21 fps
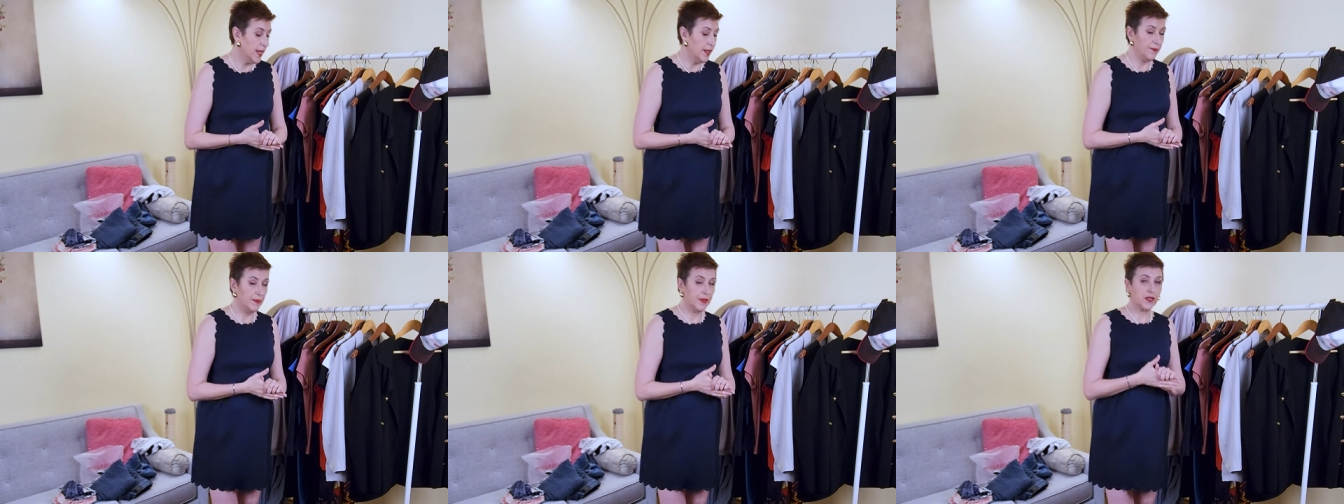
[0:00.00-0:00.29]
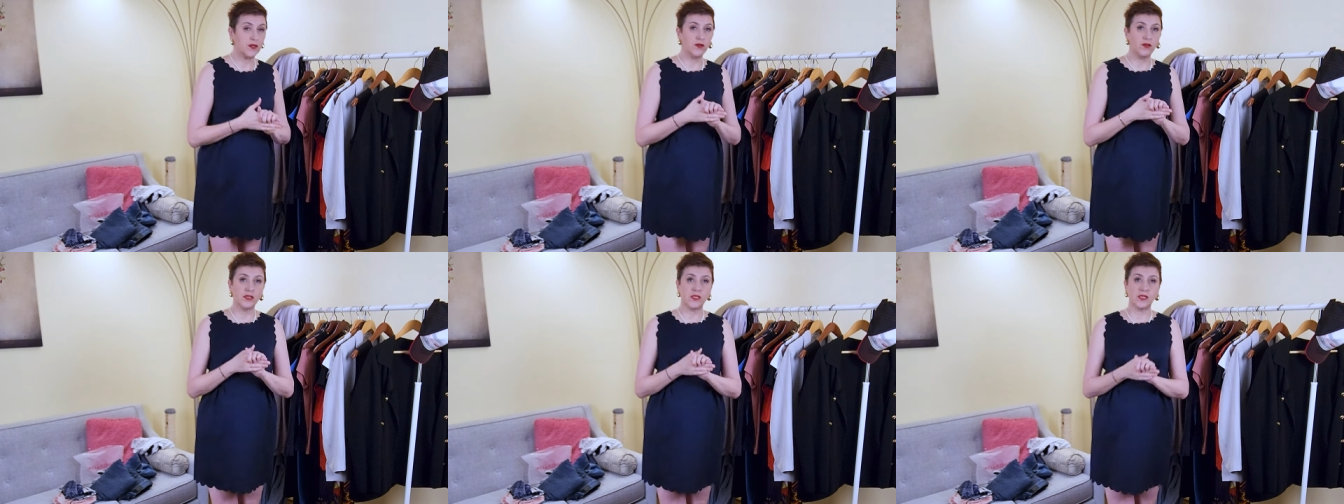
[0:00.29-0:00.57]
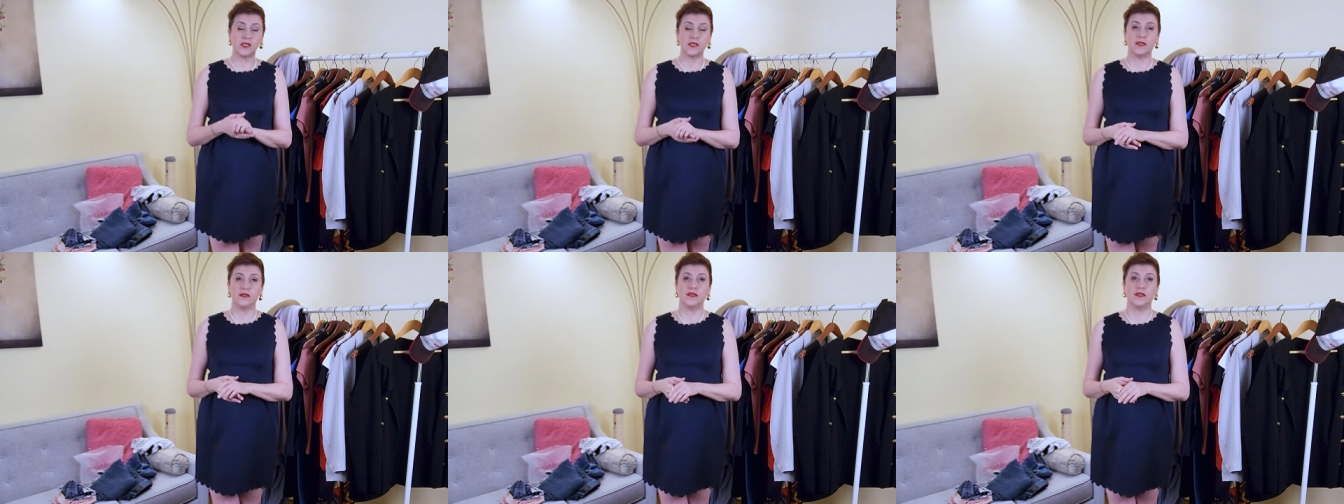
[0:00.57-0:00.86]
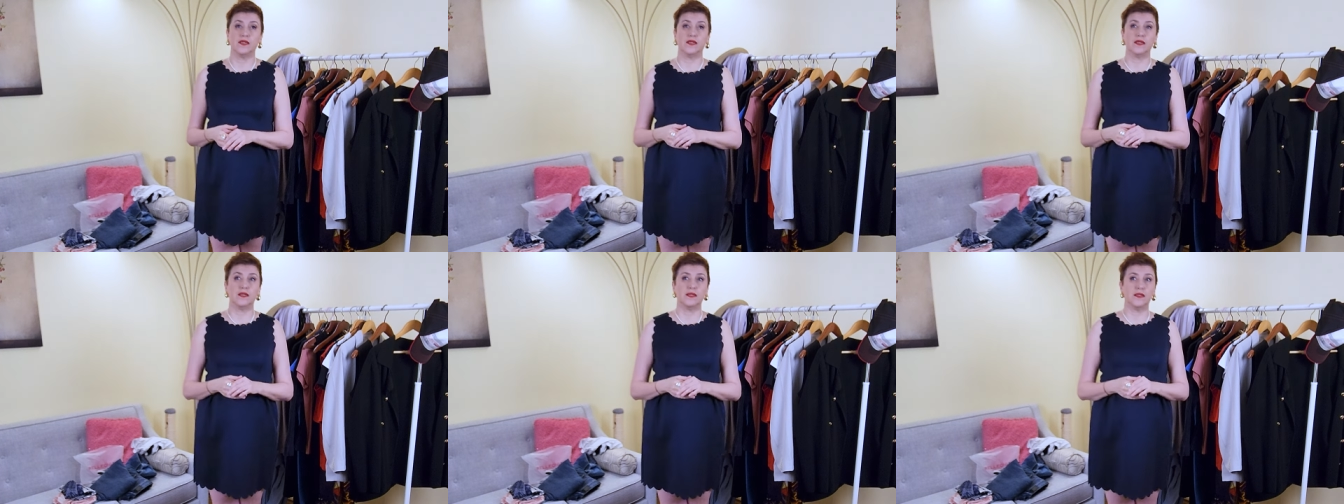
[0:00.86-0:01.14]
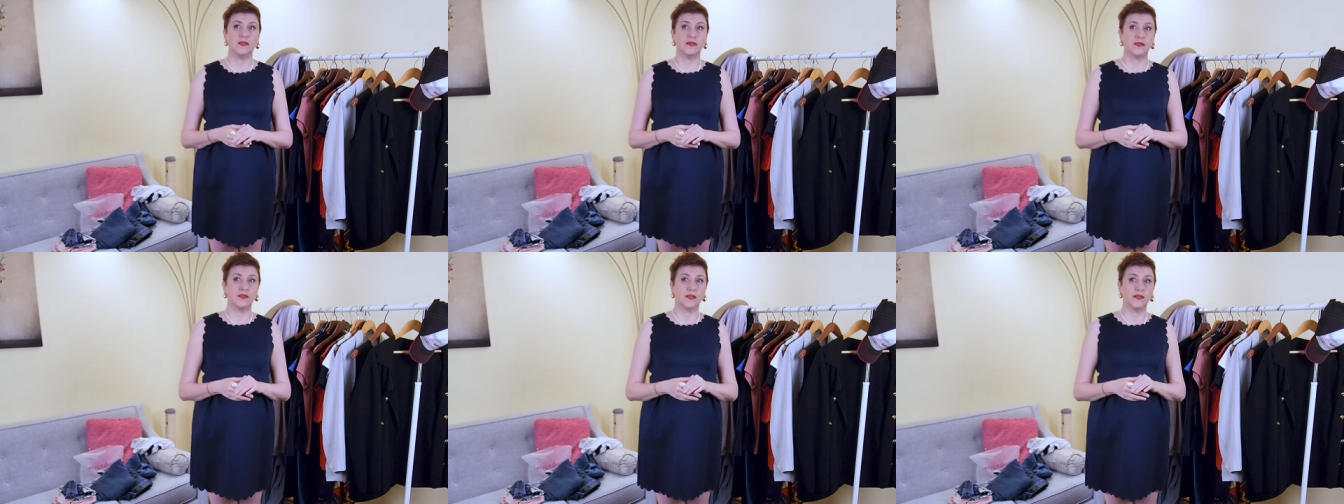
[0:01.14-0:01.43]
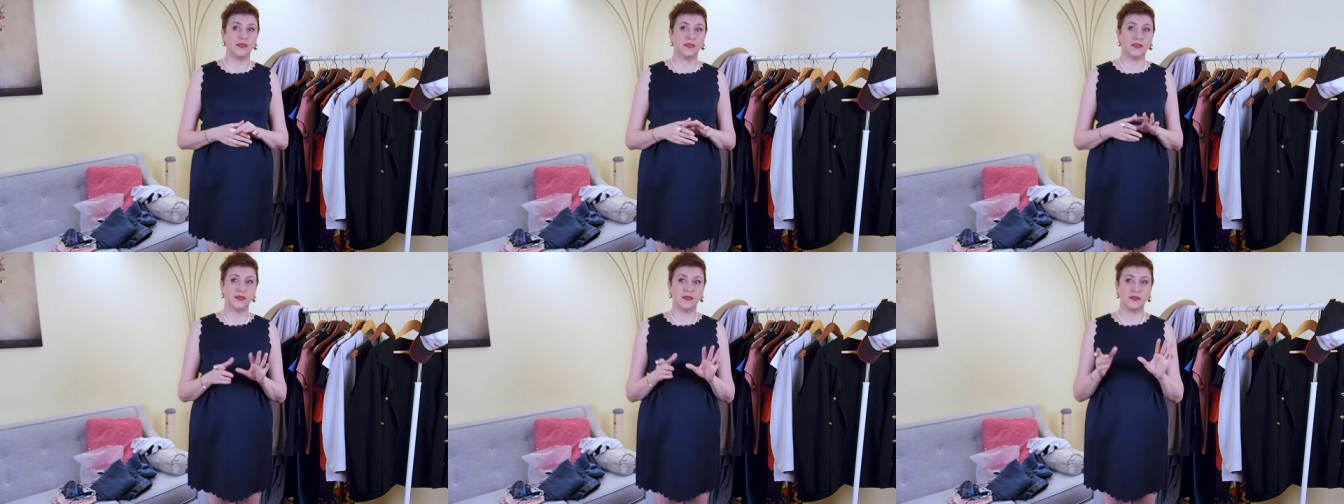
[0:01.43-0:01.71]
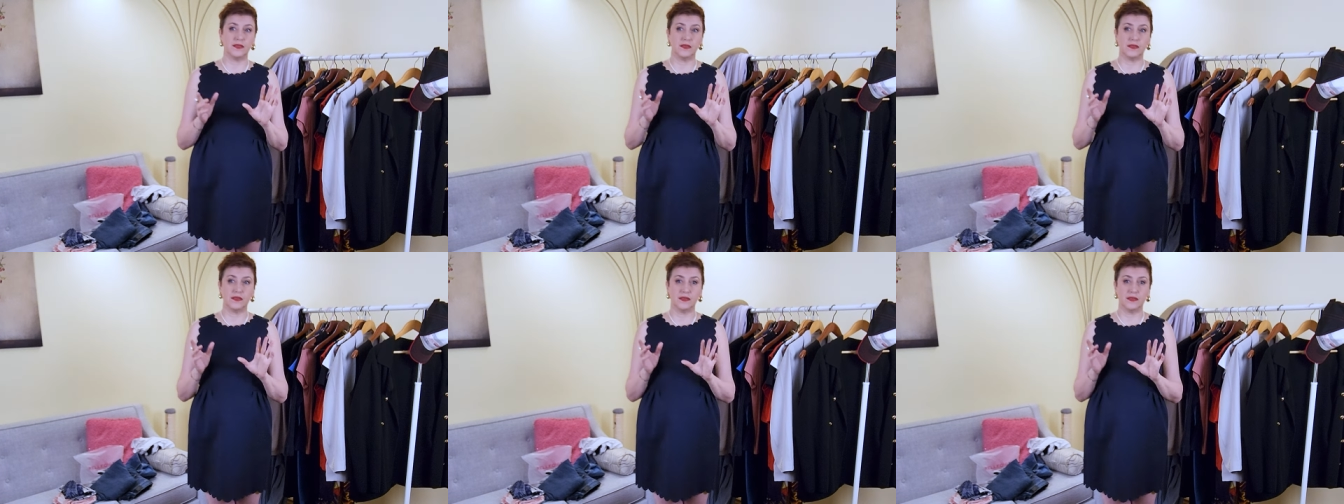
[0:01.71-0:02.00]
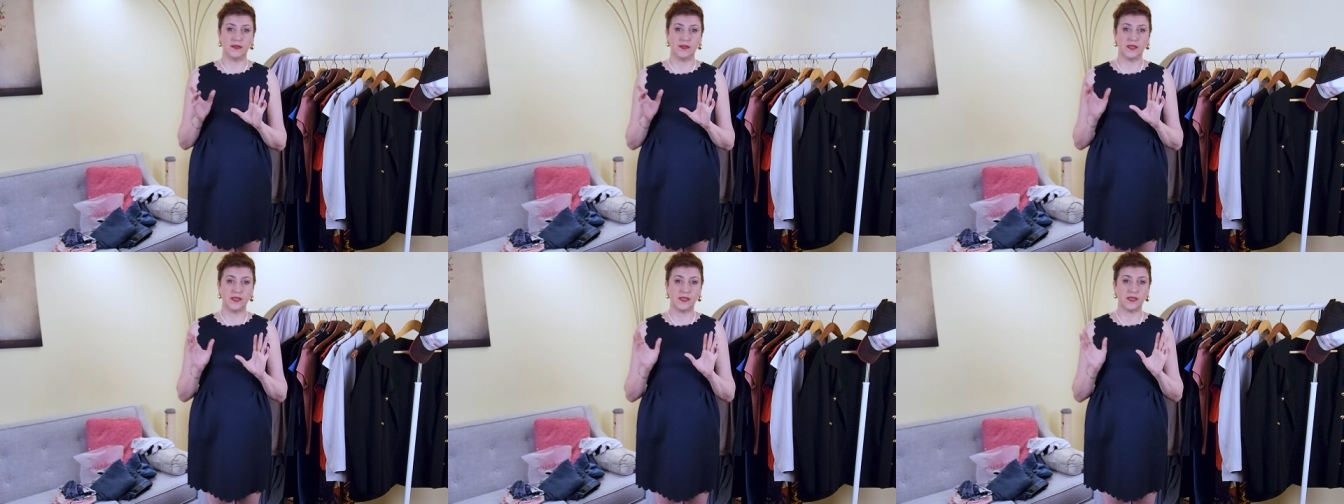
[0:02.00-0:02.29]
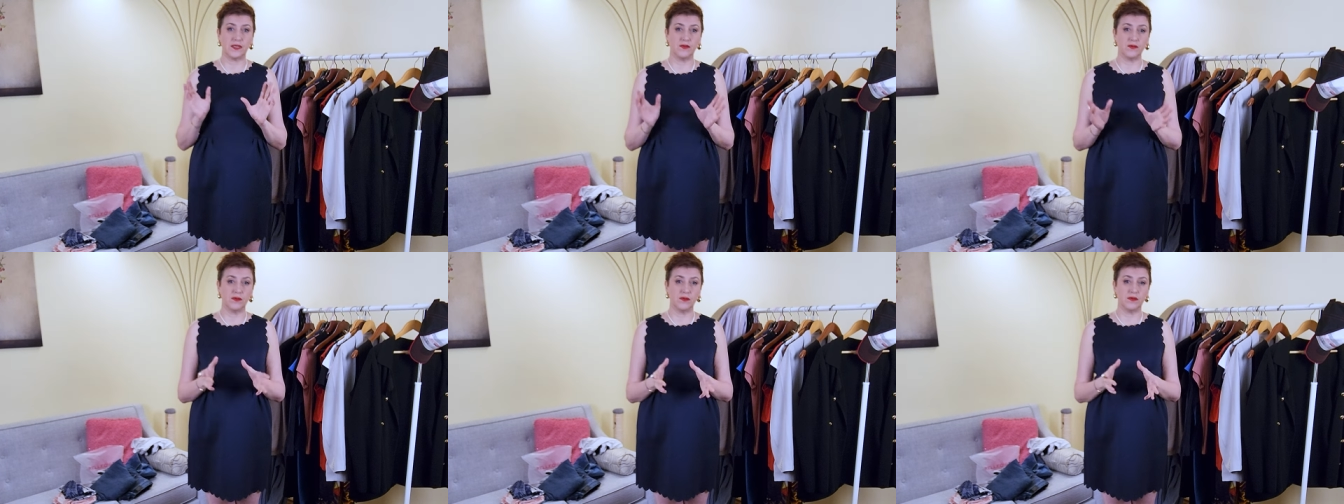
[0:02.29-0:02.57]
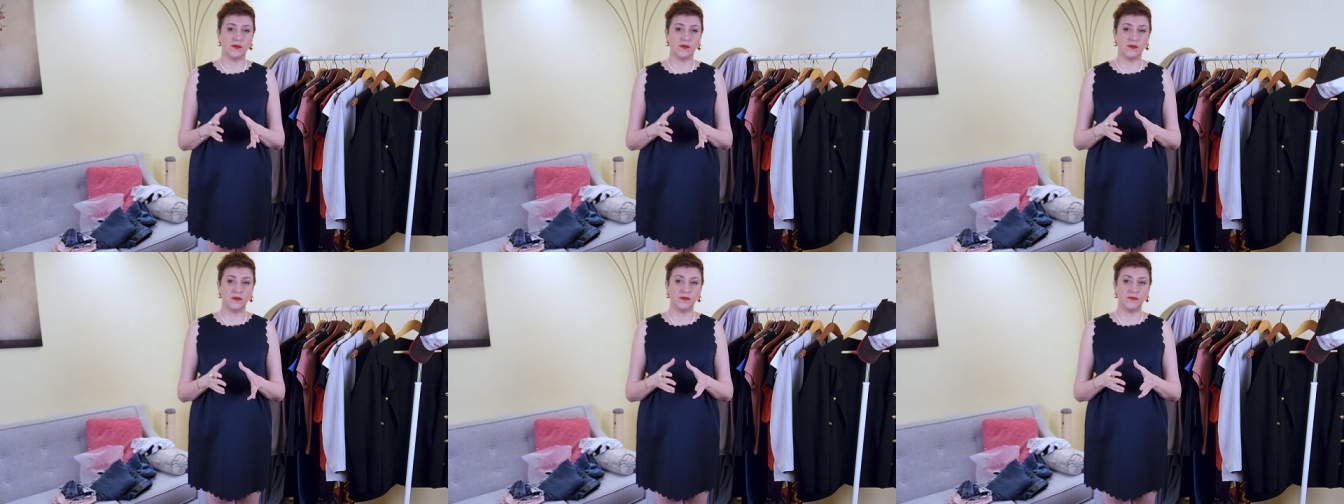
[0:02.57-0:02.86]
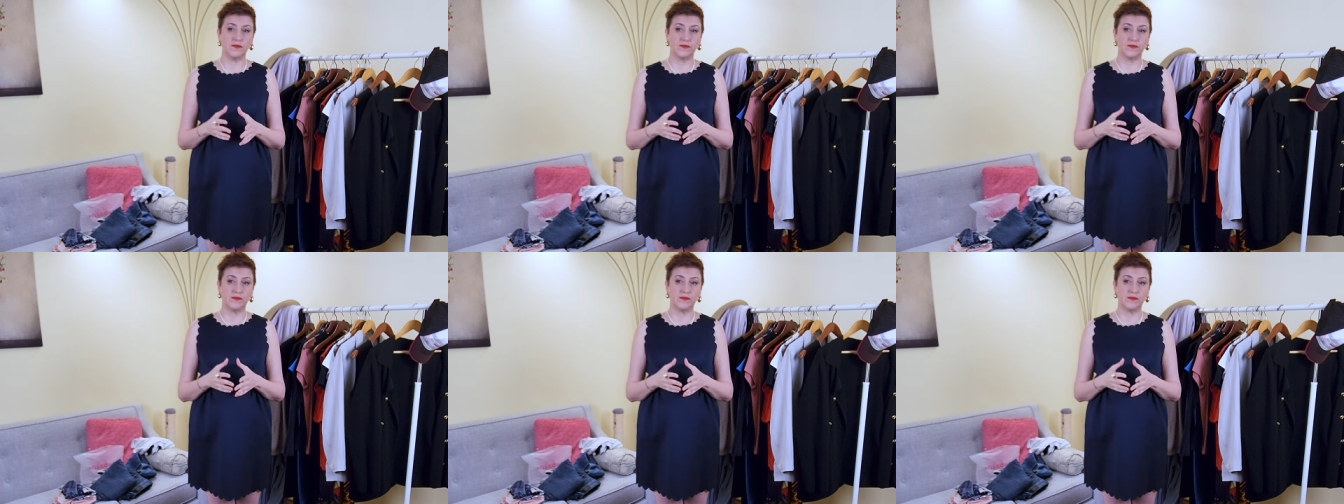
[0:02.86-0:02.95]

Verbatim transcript: Because uh, the as a, uh,